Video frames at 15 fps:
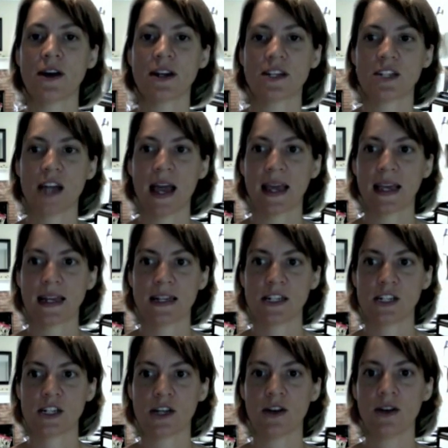Jack and
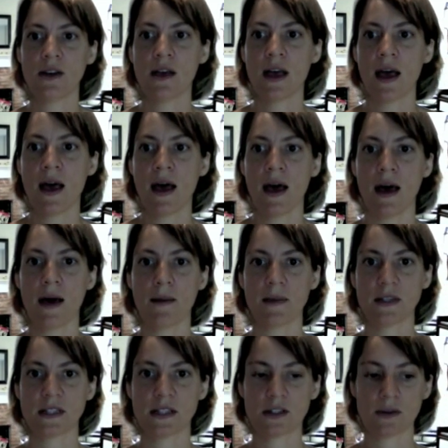Jill. This
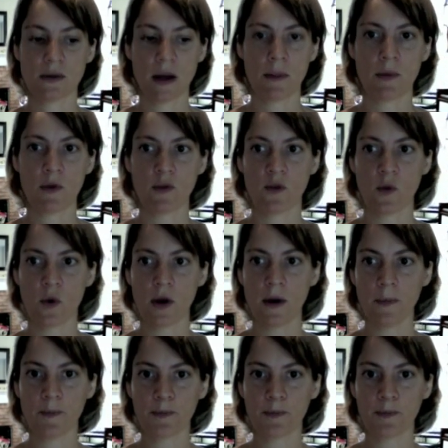is number 4.